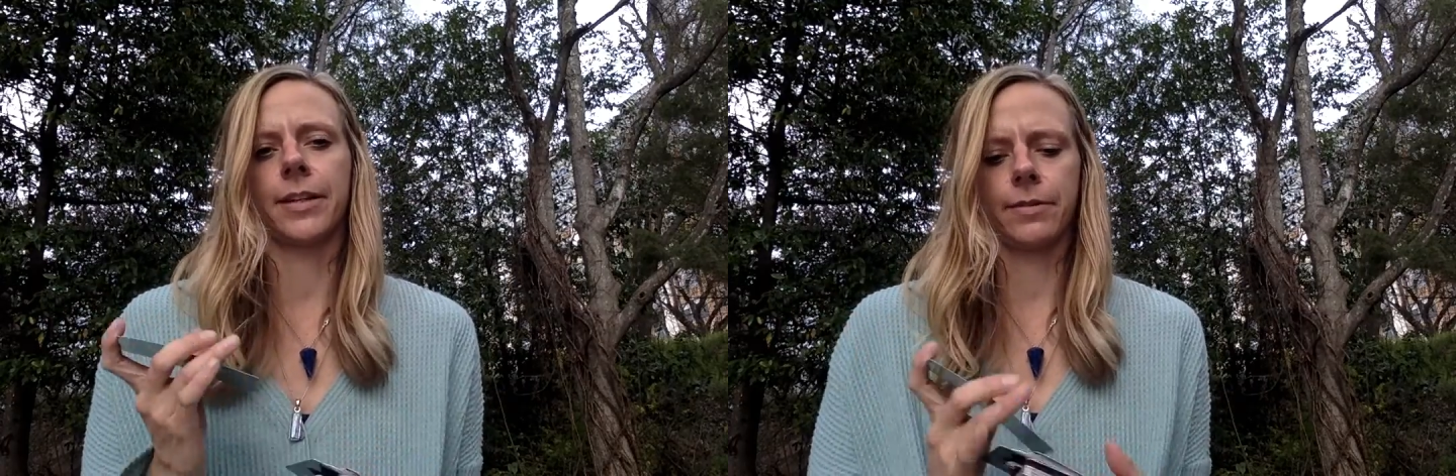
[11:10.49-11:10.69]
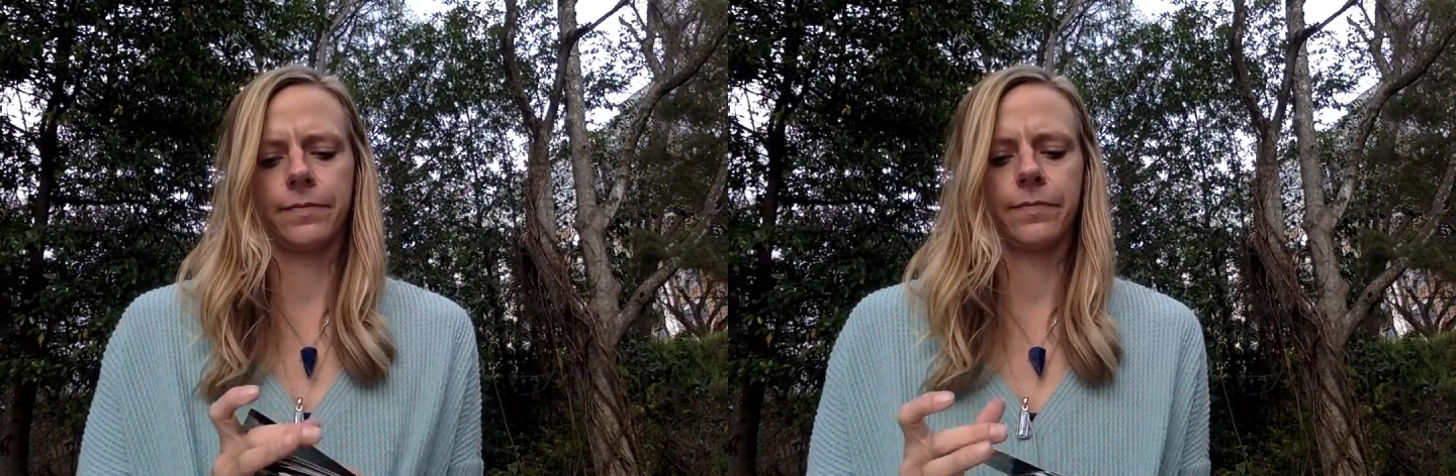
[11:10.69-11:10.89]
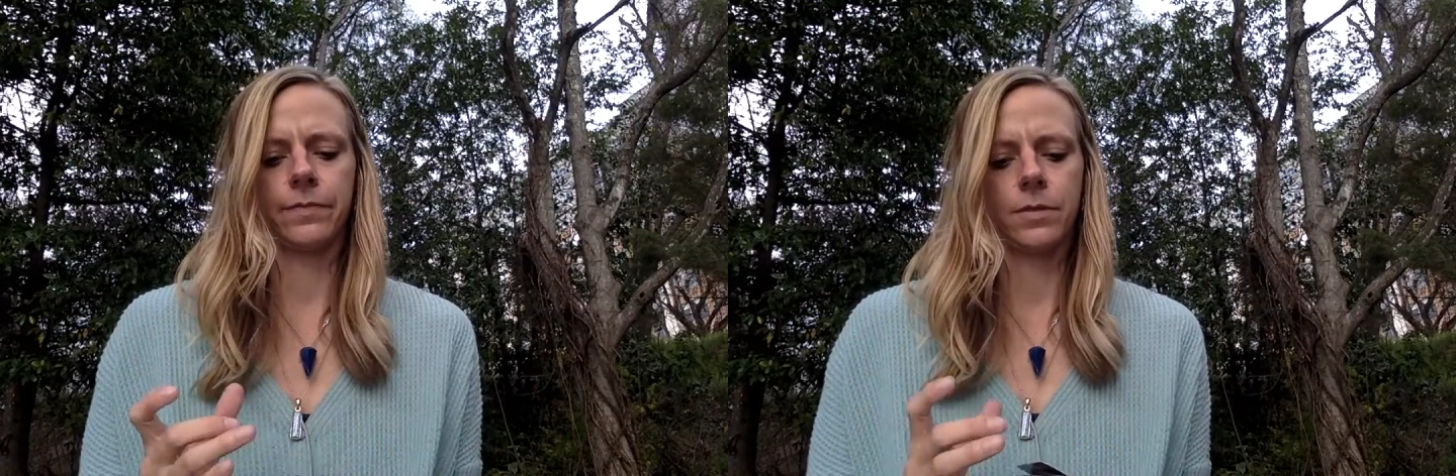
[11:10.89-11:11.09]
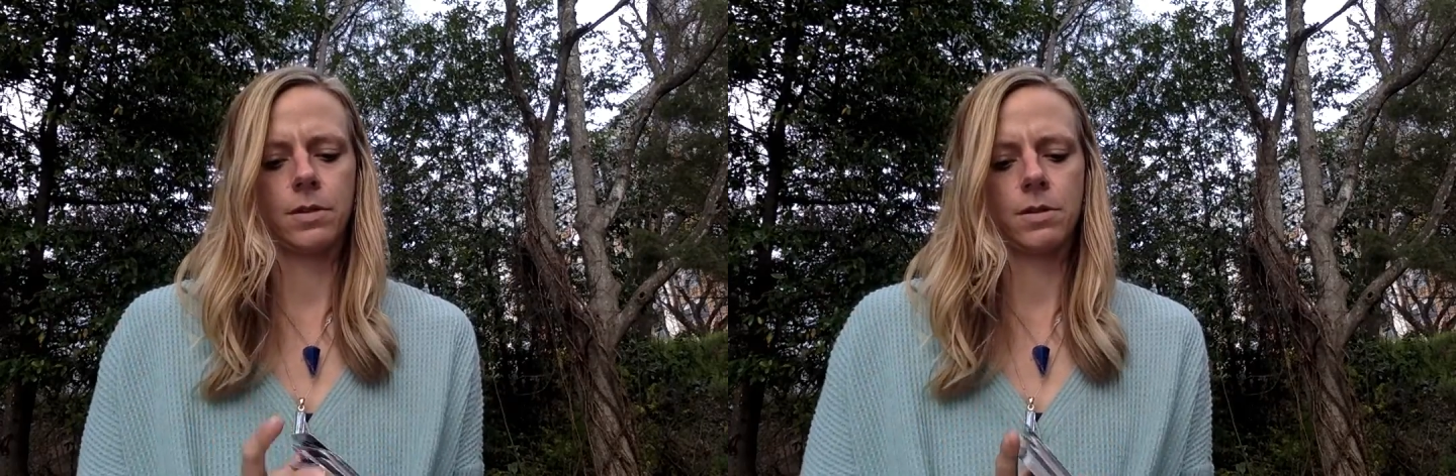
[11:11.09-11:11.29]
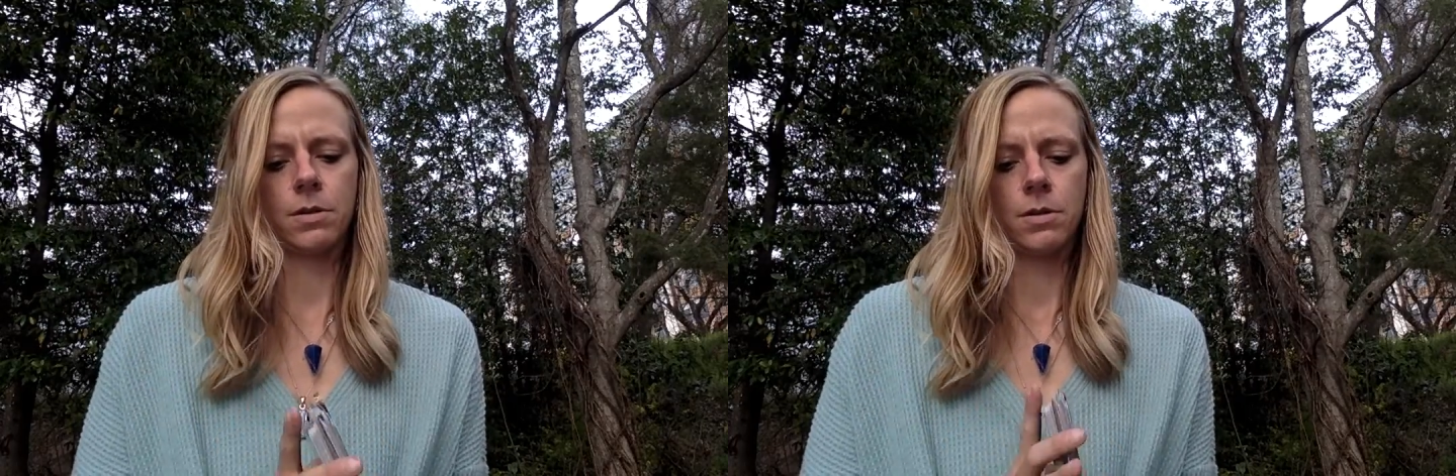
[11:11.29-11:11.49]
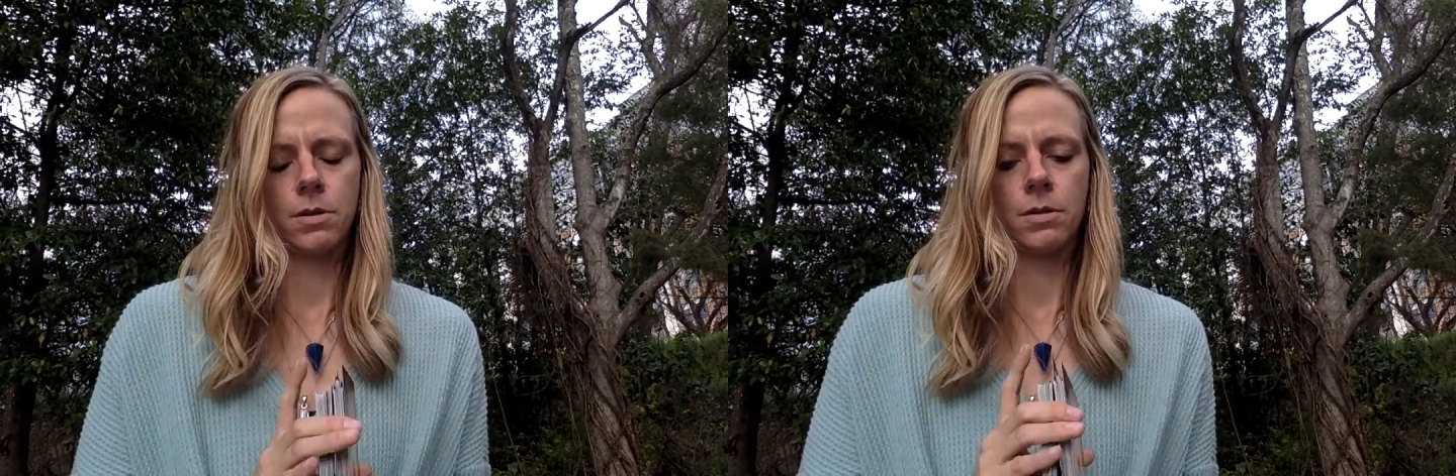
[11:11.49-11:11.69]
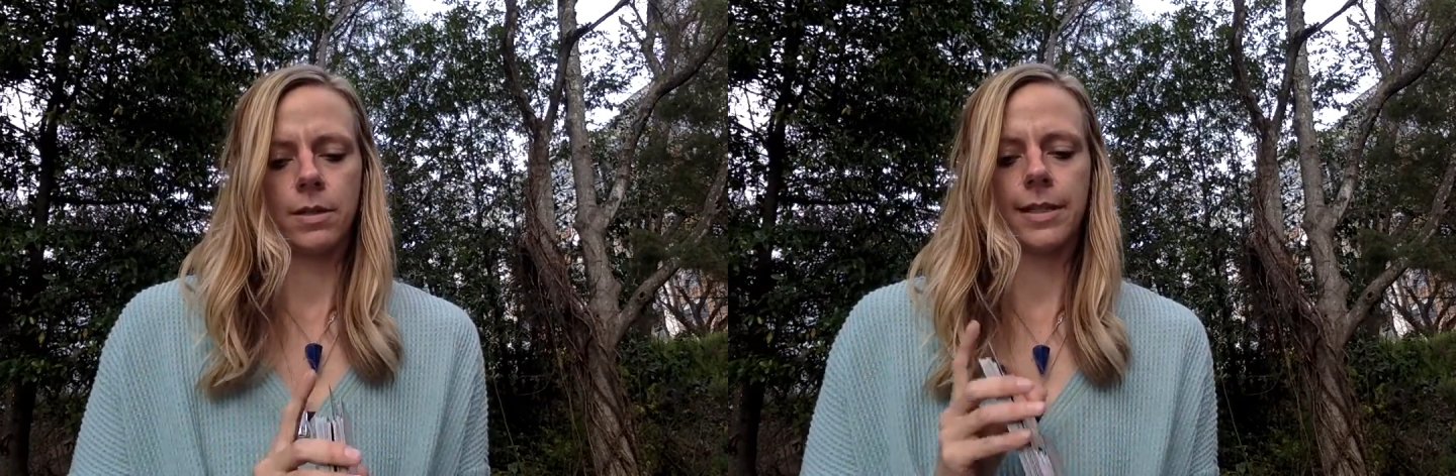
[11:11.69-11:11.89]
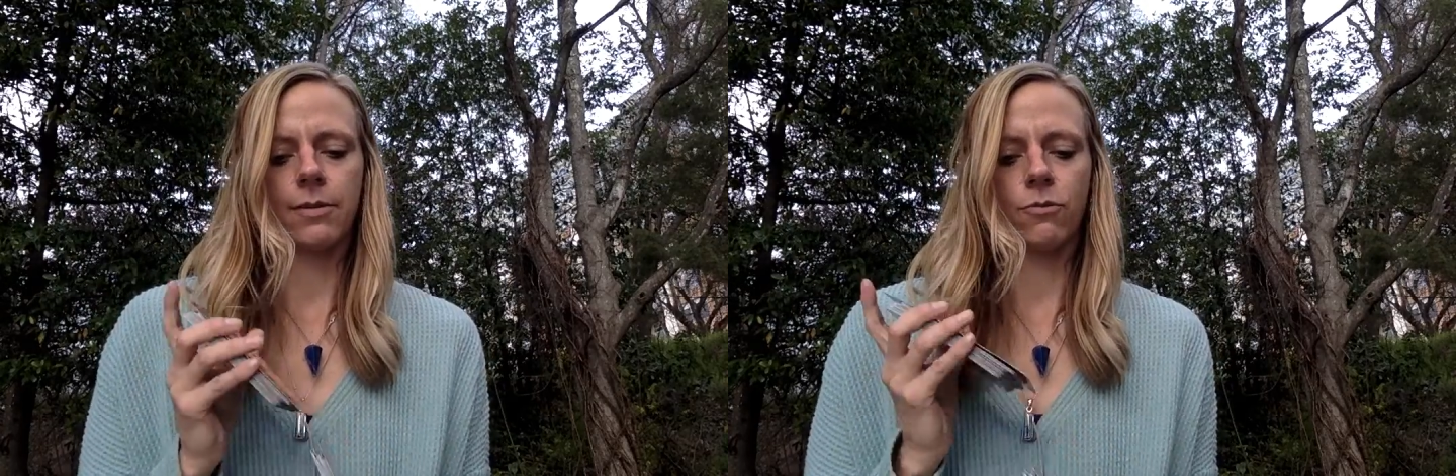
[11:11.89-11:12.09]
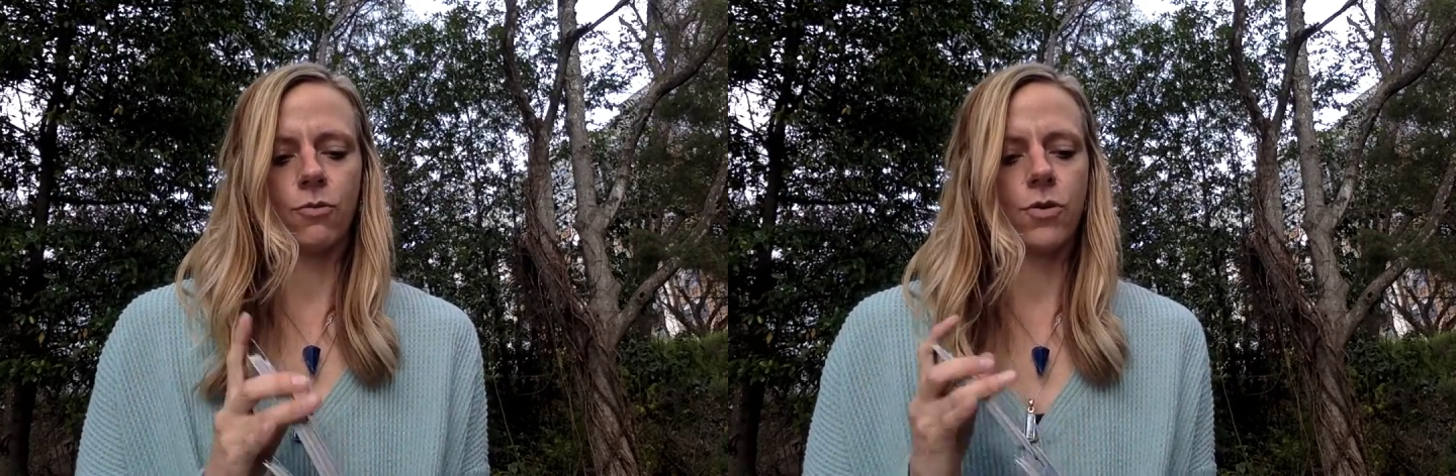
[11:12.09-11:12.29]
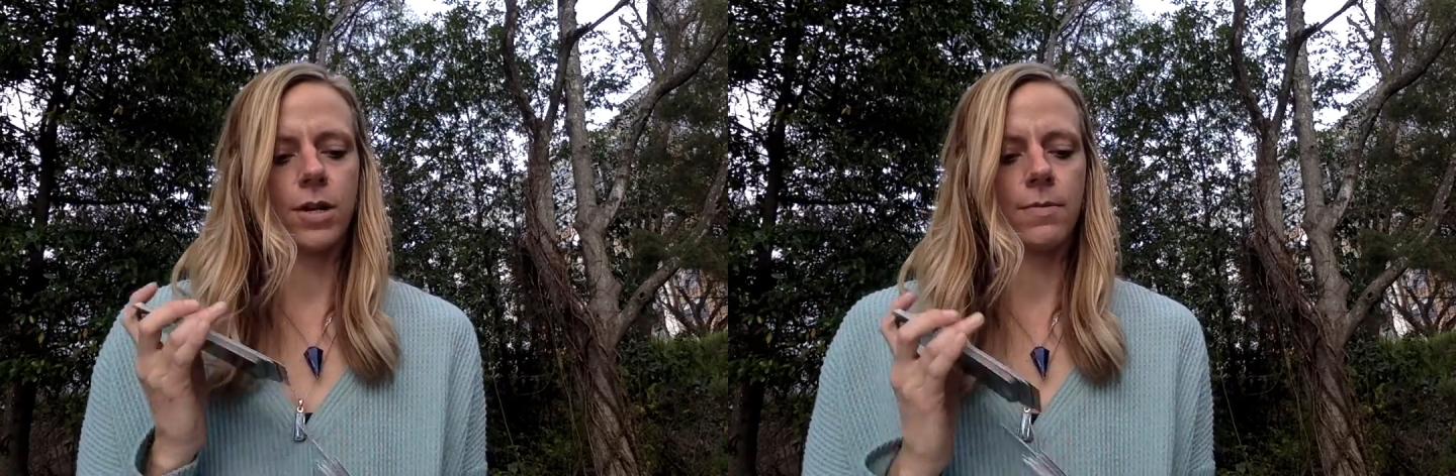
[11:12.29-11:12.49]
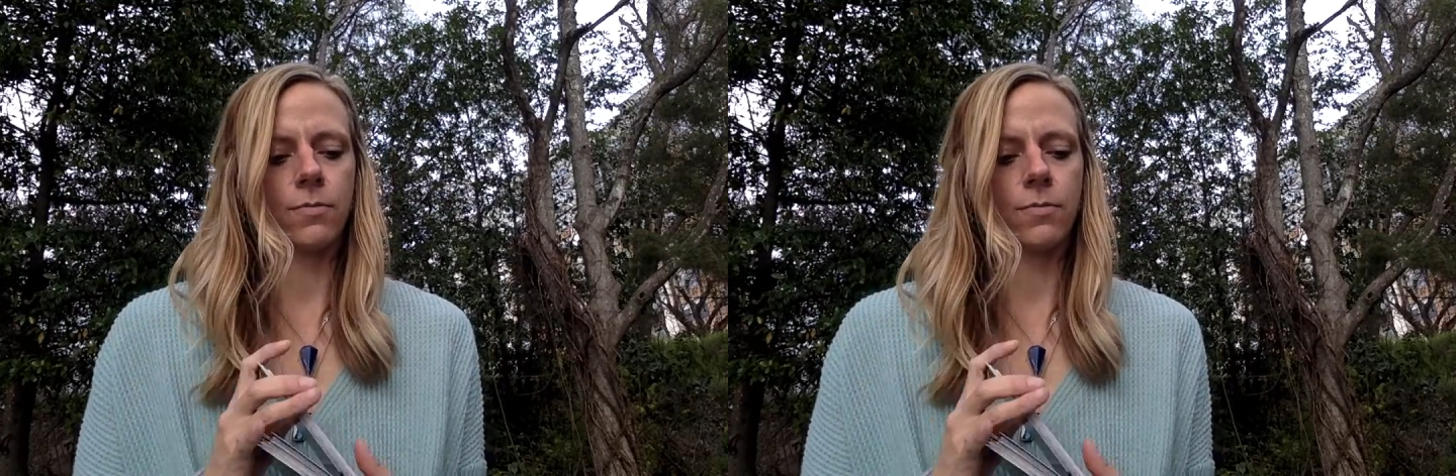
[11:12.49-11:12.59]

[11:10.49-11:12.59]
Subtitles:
Let's get one